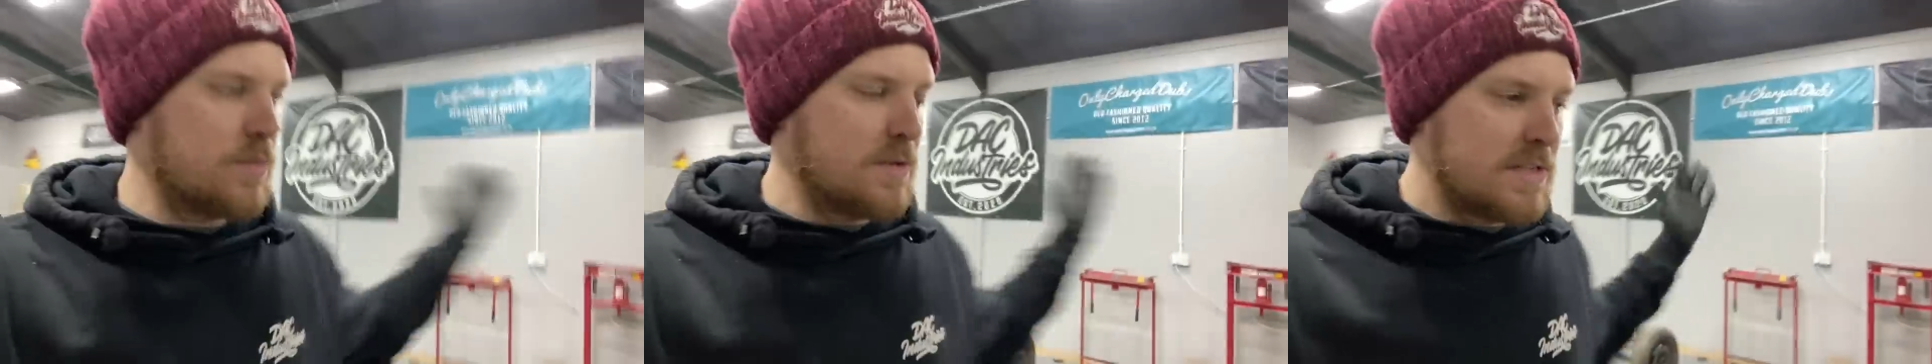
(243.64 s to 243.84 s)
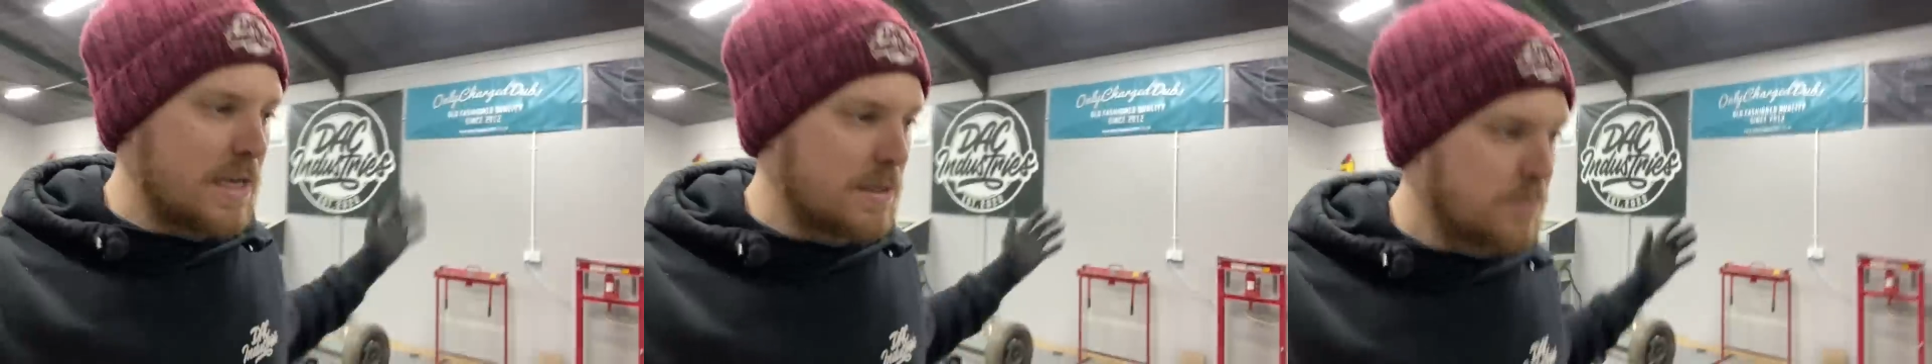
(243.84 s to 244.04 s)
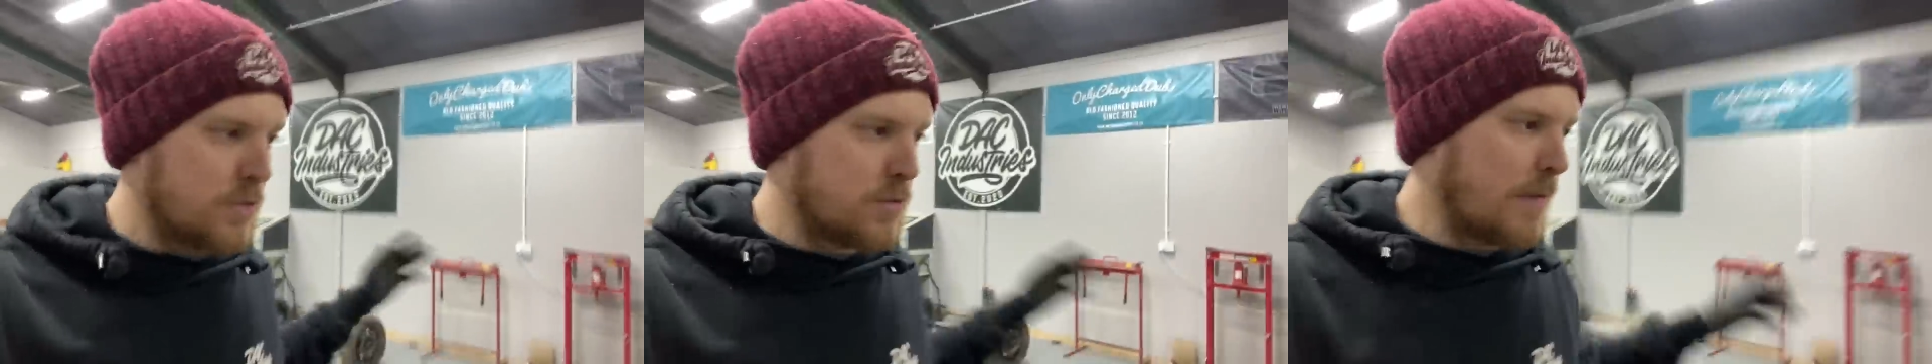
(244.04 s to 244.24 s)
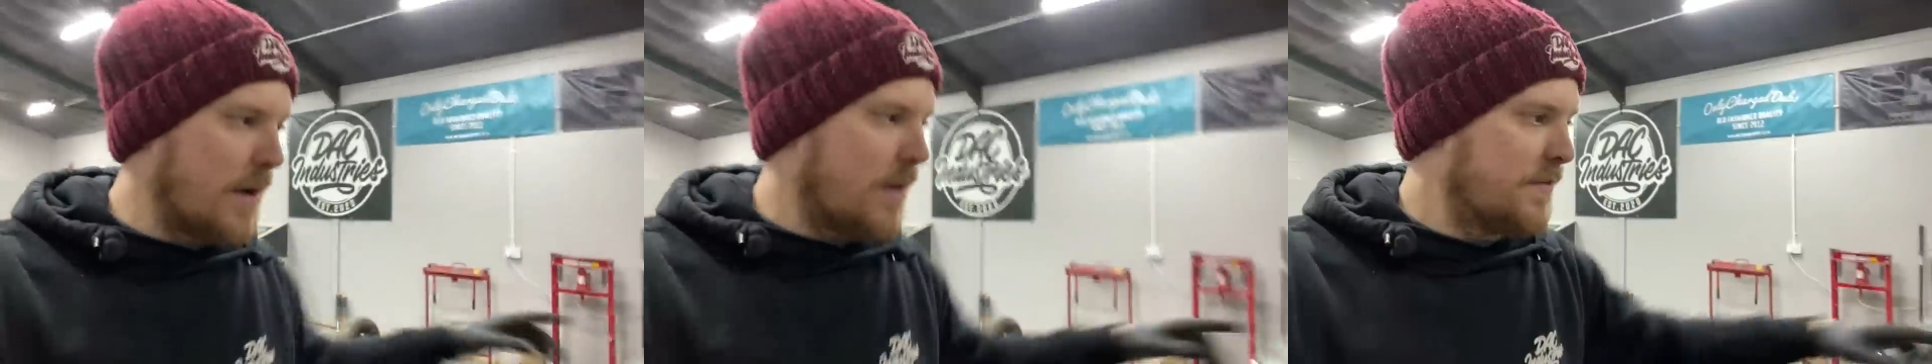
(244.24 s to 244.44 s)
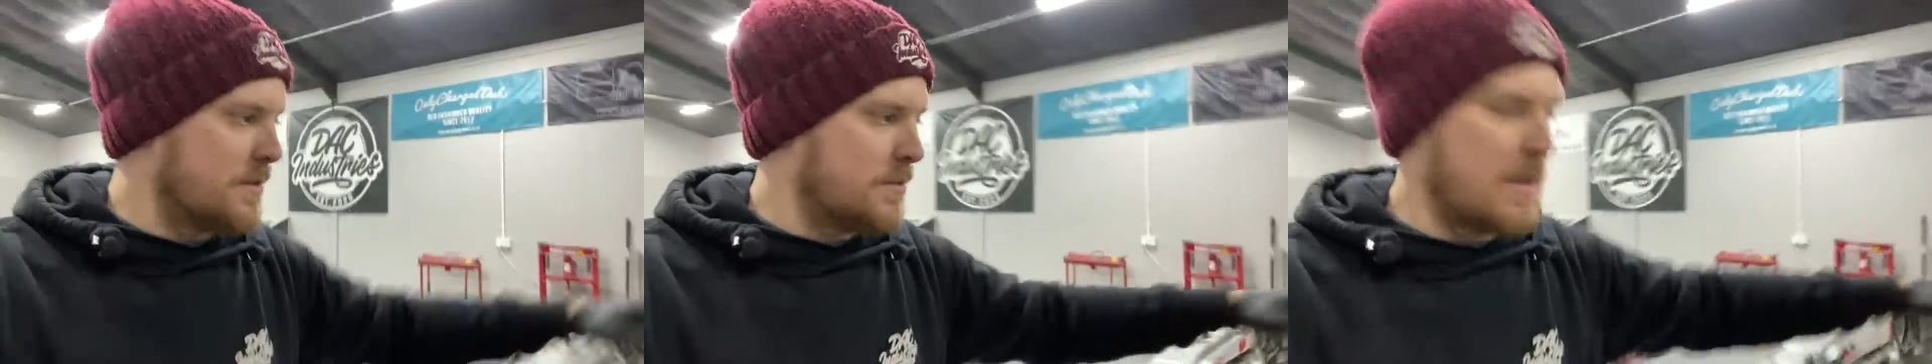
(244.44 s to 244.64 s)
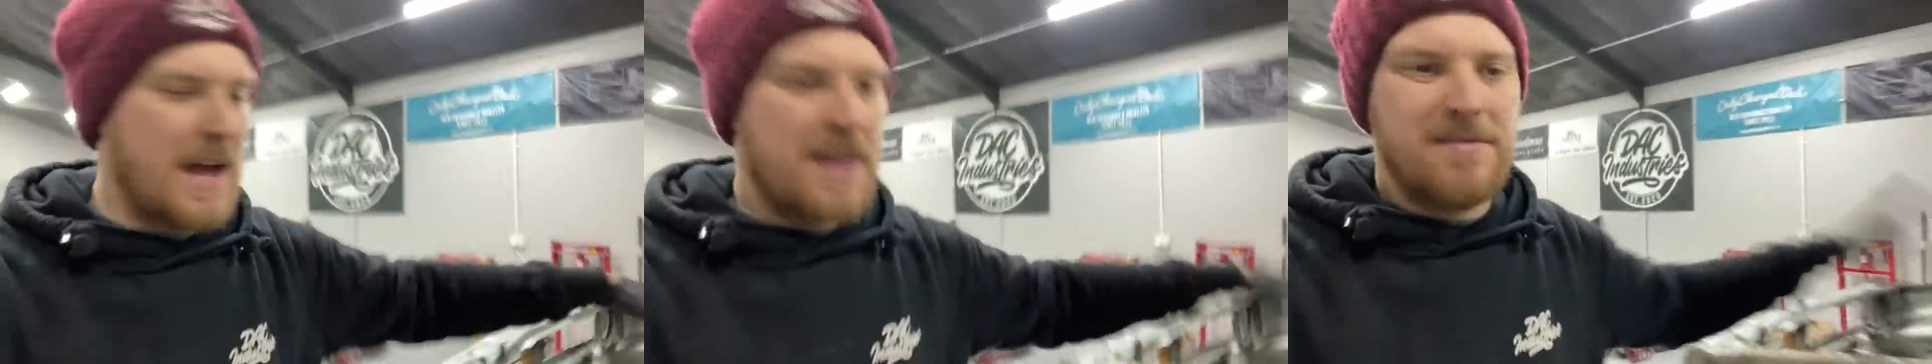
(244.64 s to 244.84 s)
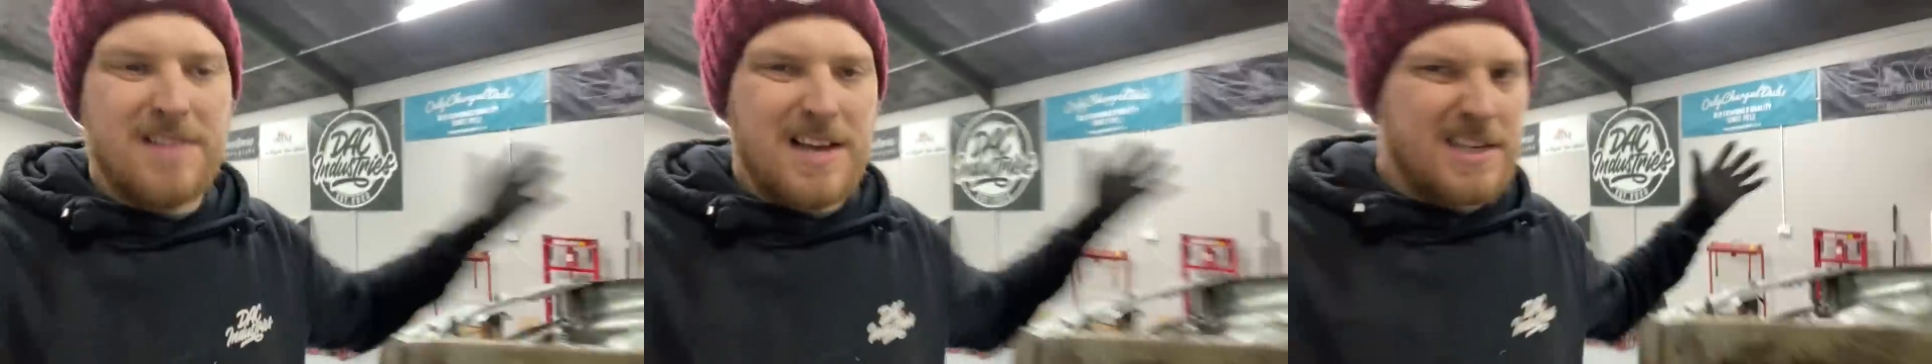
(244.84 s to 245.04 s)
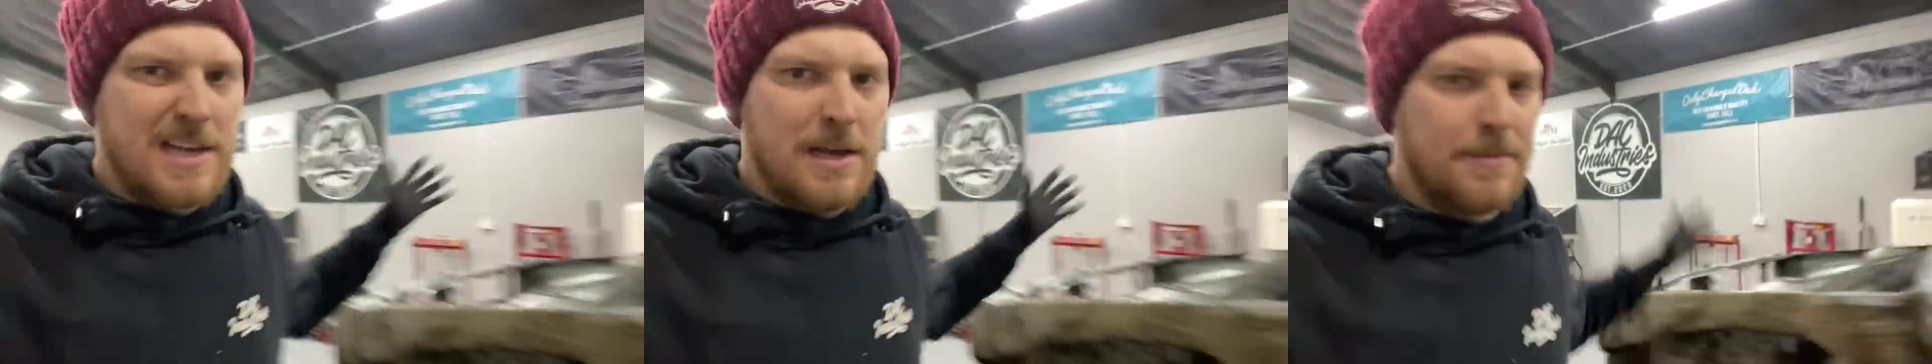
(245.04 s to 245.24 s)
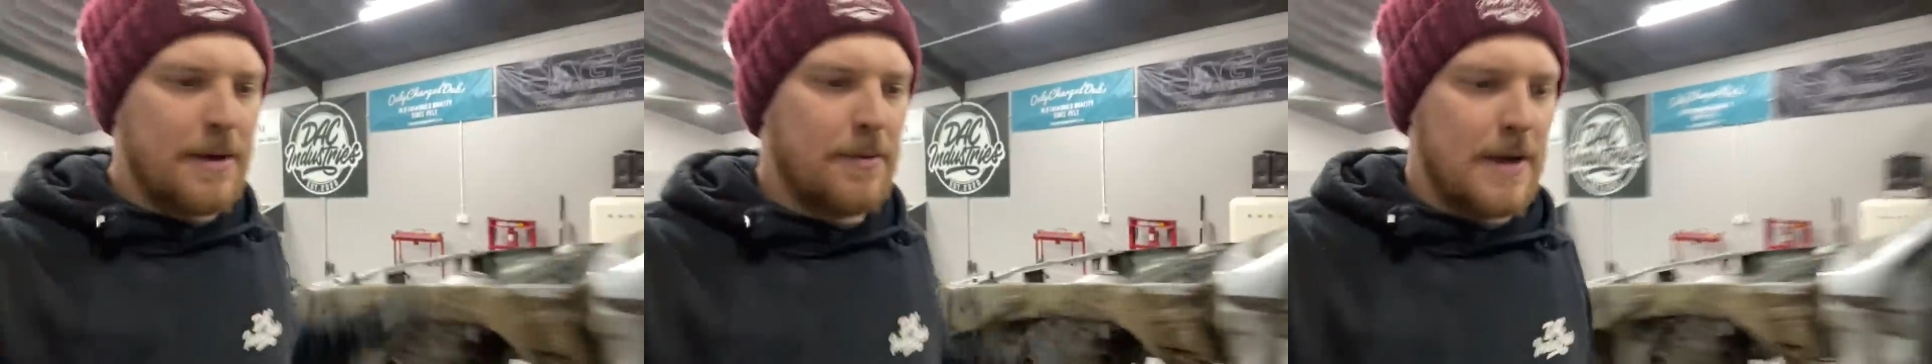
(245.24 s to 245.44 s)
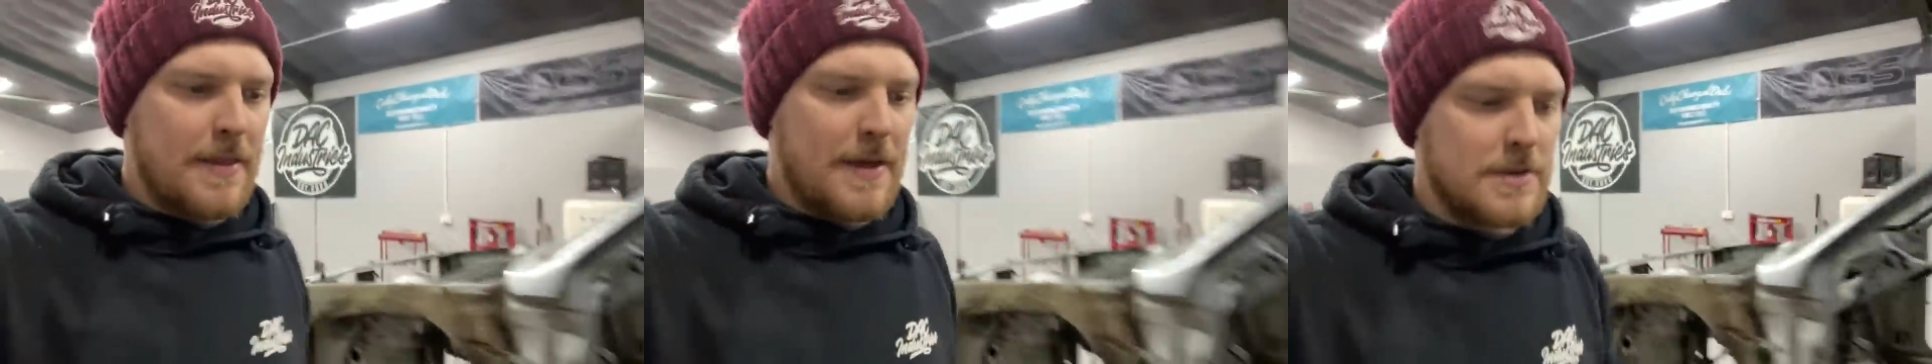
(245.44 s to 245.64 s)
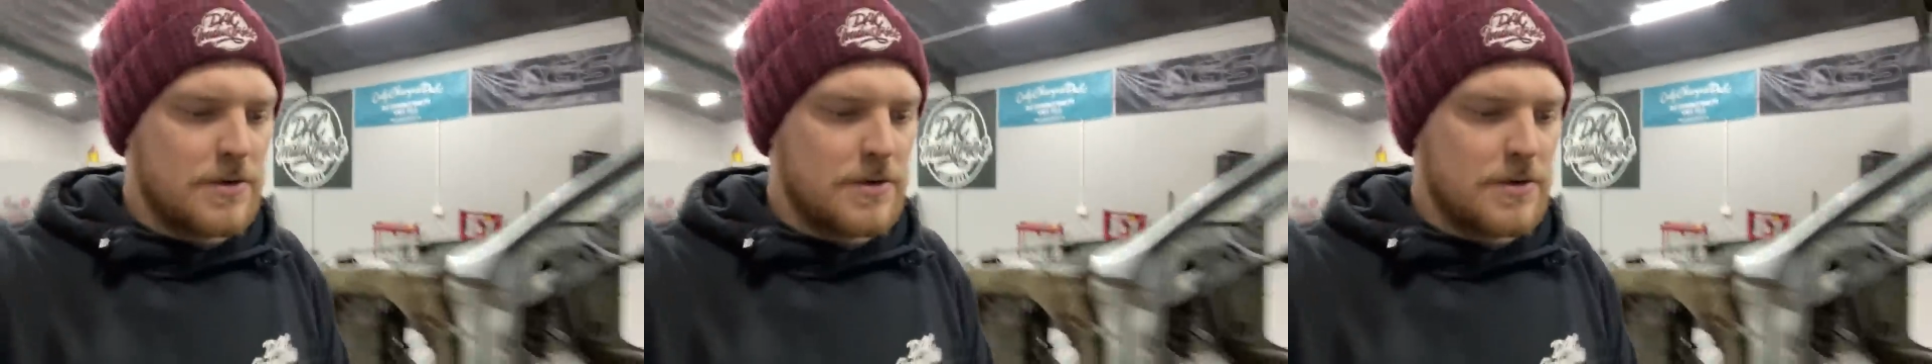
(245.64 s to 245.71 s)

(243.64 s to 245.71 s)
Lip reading: wanted to get as much weight off as we can. A little bit of weight there,